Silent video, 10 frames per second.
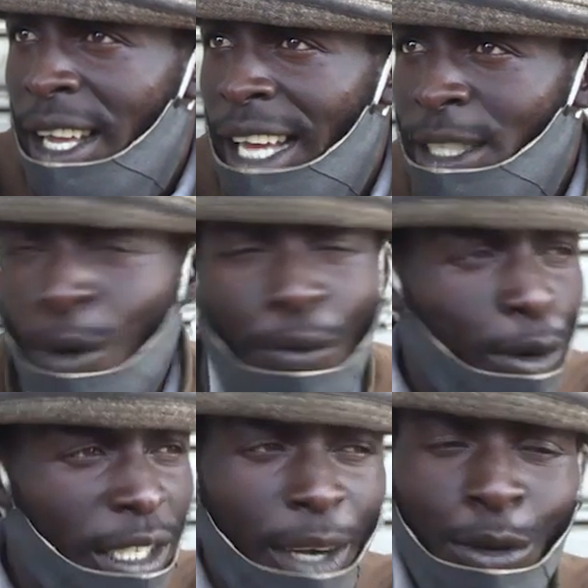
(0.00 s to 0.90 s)
As you
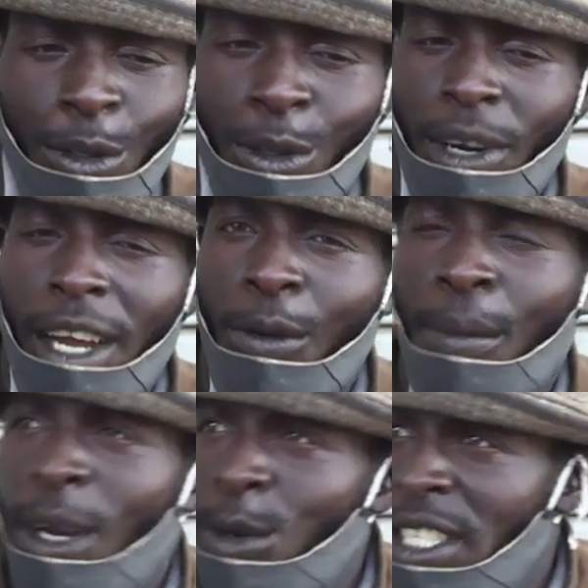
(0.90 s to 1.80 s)
vote, you can't get a
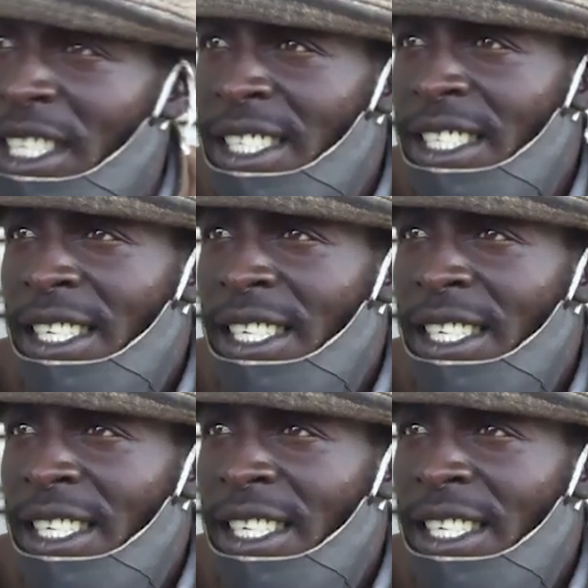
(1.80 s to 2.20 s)
ballot.